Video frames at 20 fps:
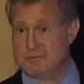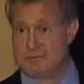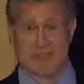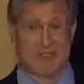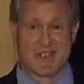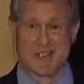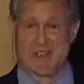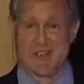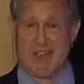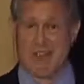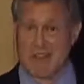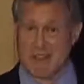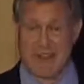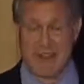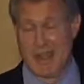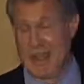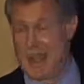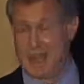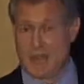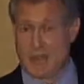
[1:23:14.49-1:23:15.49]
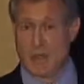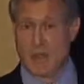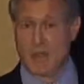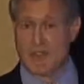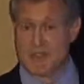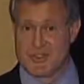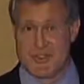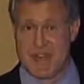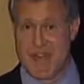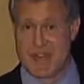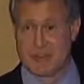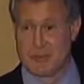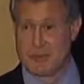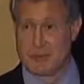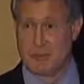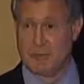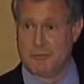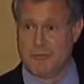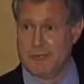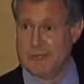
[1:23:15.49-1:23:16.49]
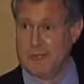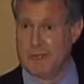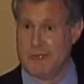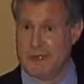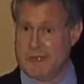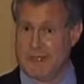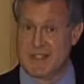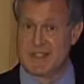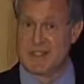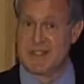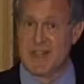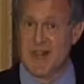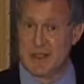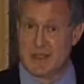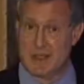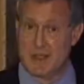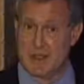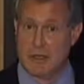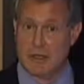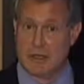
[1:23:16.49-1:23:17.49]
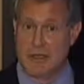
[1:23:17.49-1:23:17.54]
But it's not. Ethanol's natural, but it's not.